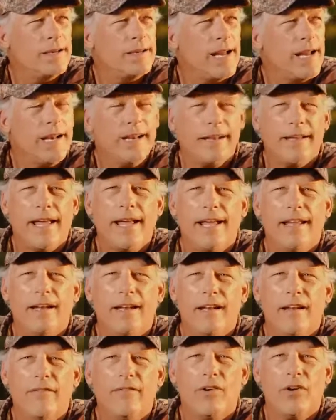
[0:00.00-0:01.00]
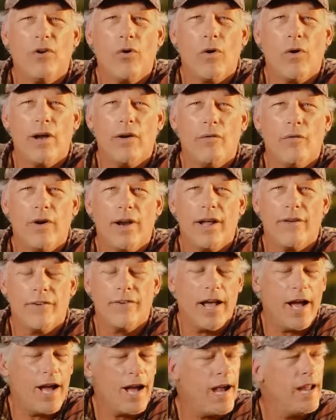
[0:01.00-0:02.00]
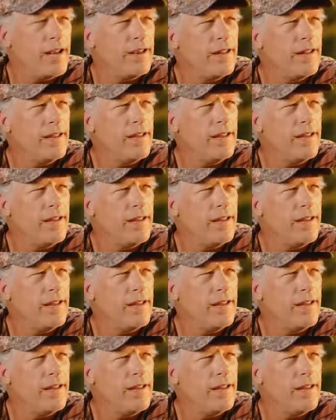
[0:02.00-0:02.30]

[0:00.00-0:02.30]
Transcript: kind of taking an inventory of what I've got,